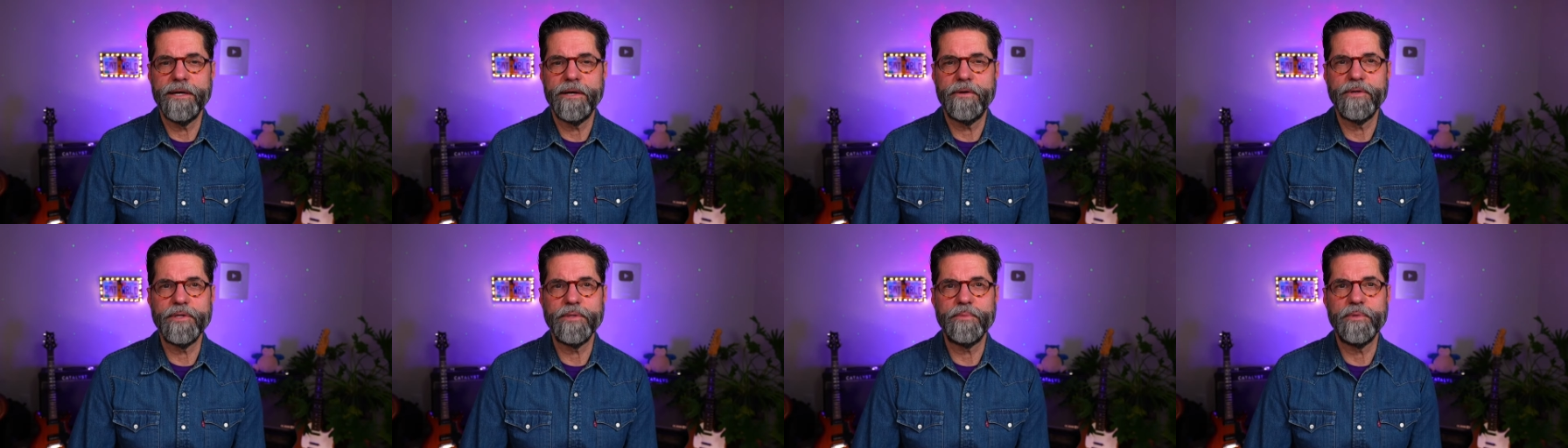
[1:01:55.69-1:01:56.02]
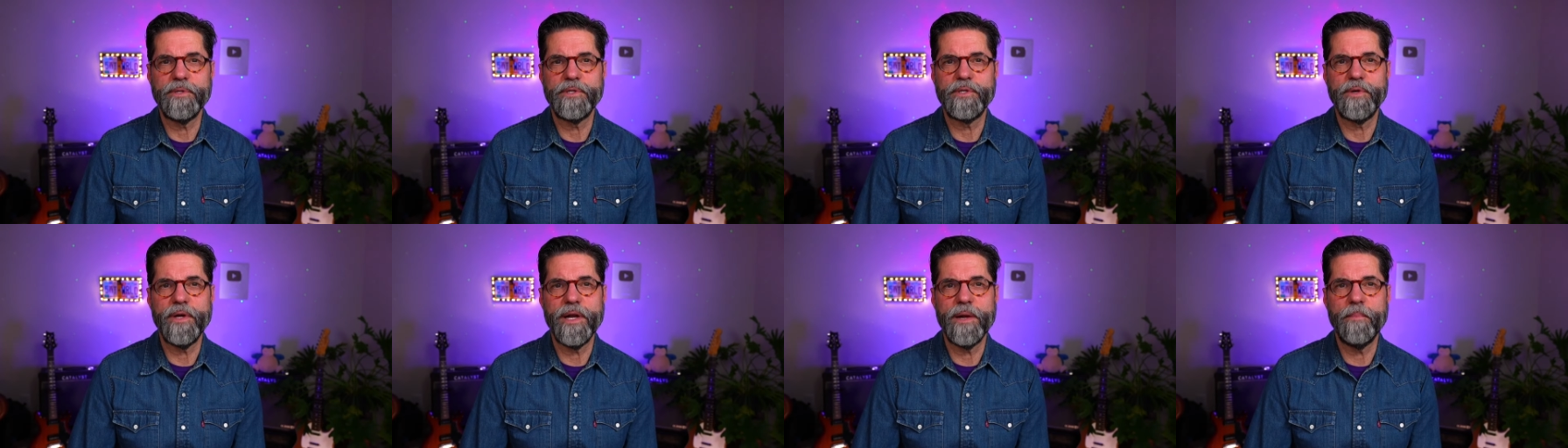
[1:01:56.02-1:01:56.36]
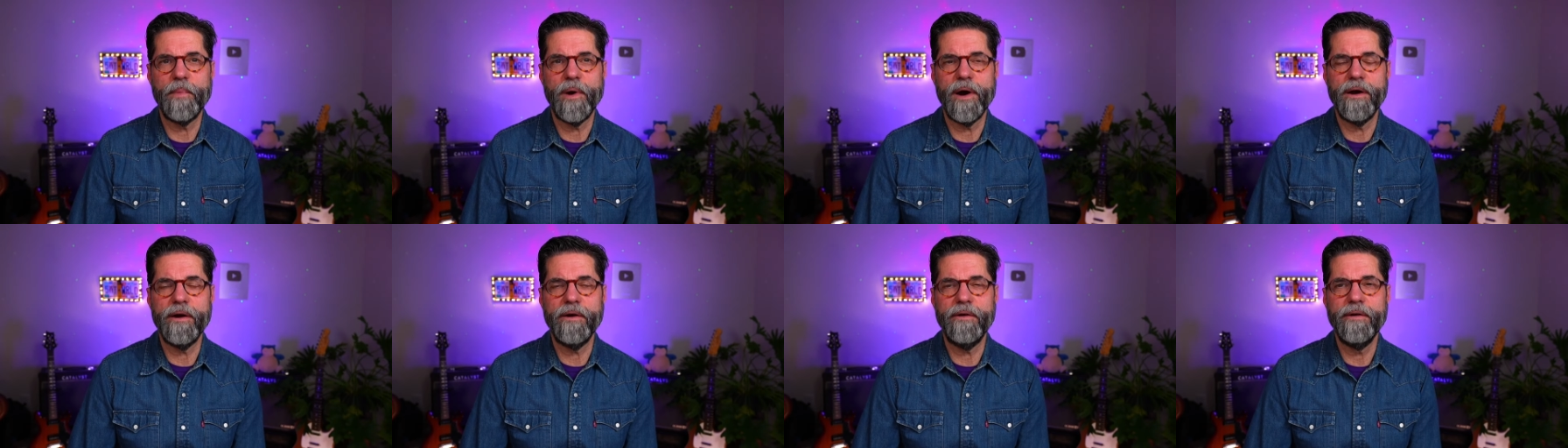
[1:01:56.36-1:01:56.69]
Christmas tree
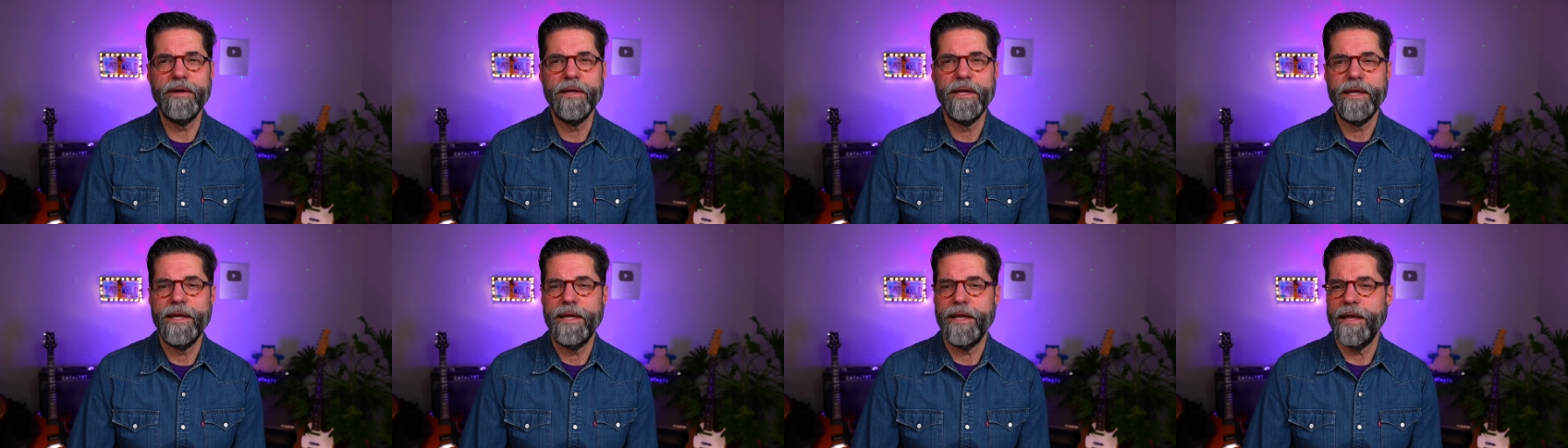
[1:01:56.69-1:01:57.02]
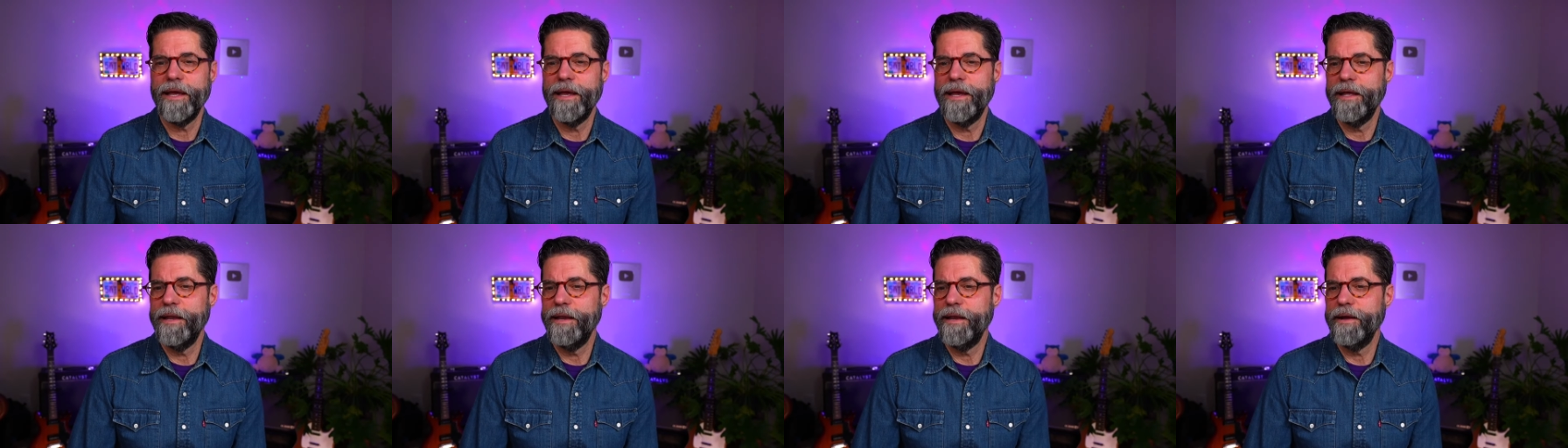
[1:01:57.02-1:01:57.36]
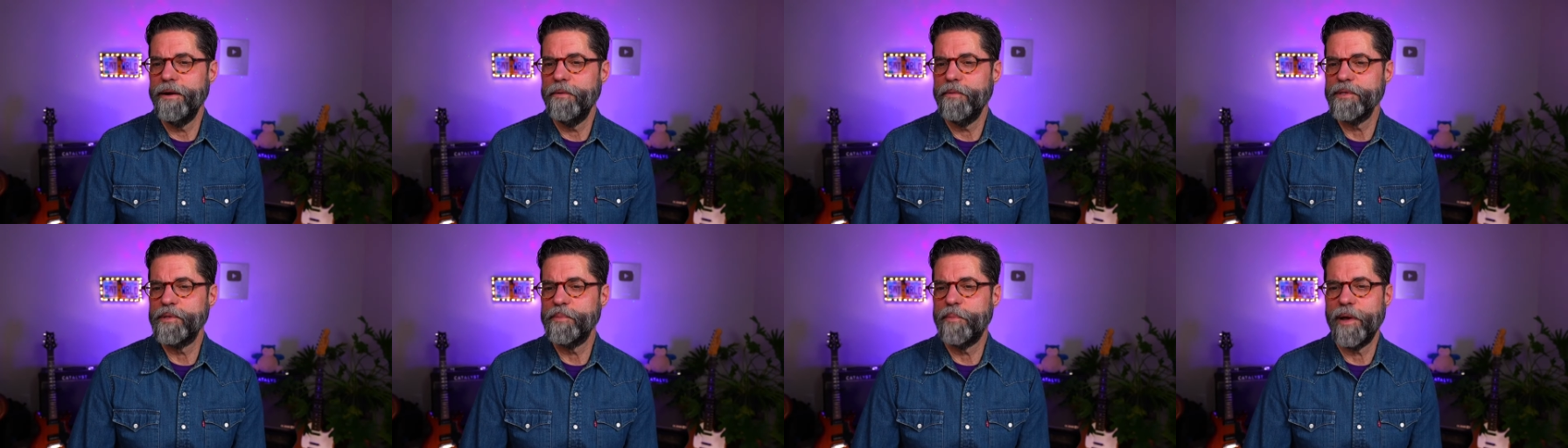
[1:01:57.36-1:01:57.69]
tomorrow, and
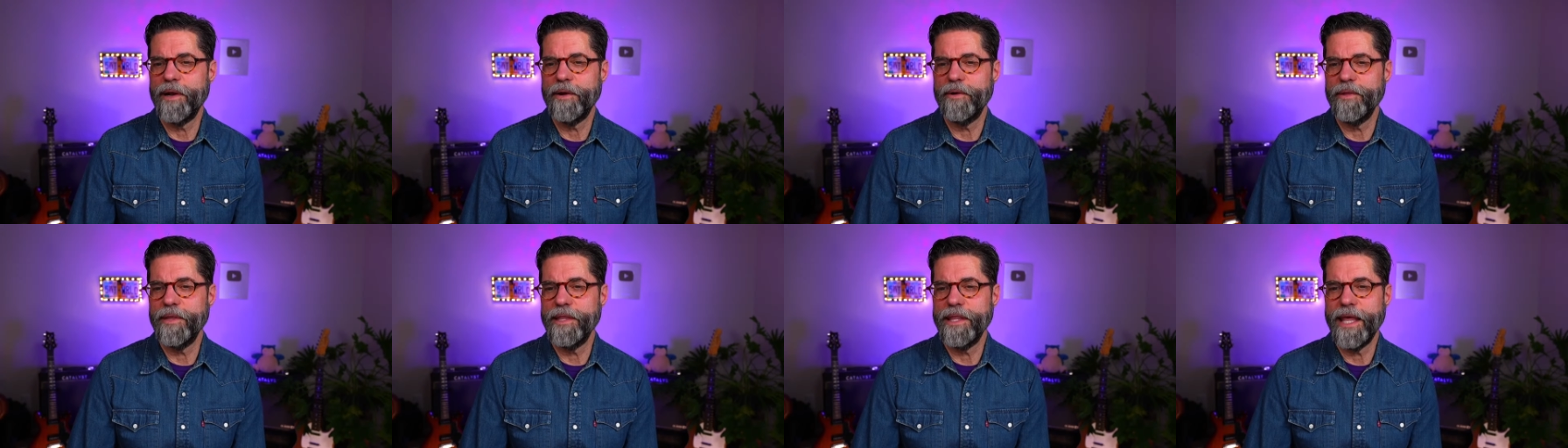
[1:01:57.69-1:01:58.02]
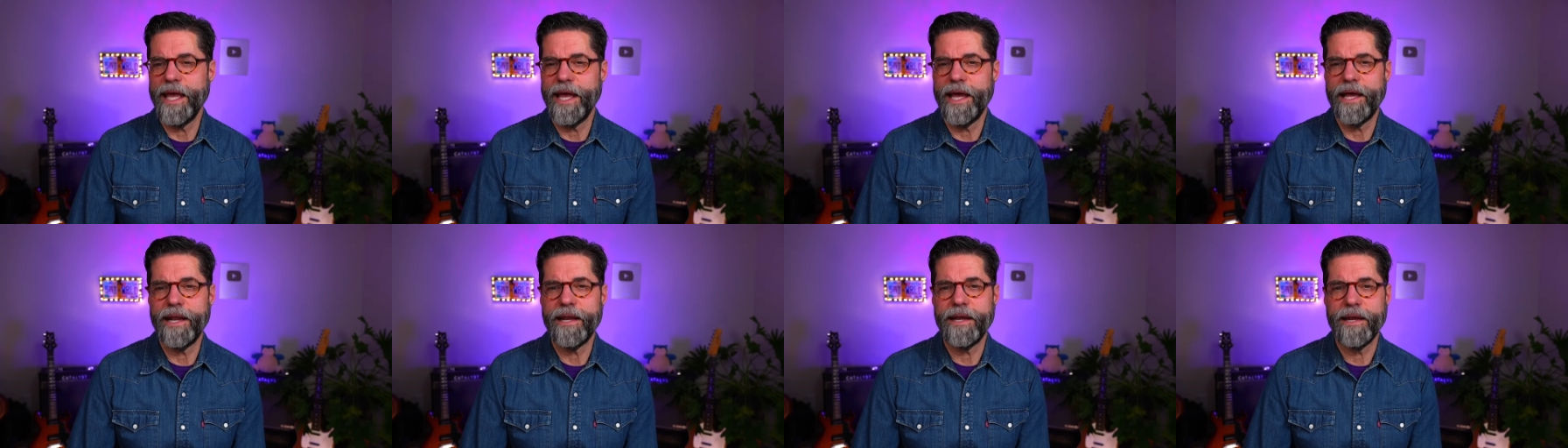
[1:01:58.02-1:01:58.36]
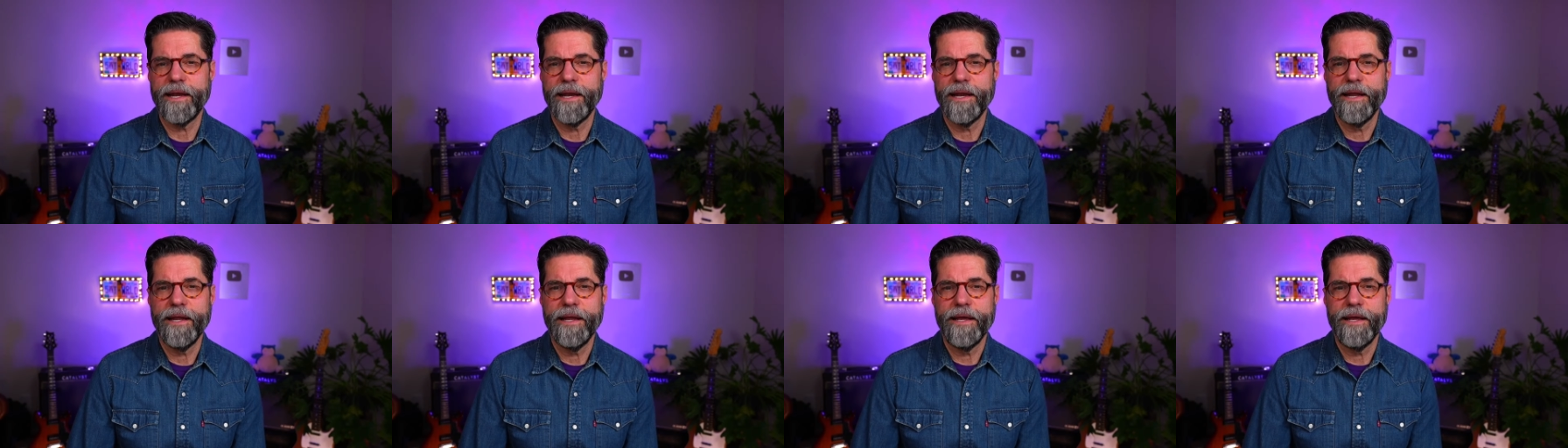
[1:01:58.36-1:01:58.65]
what's better than that?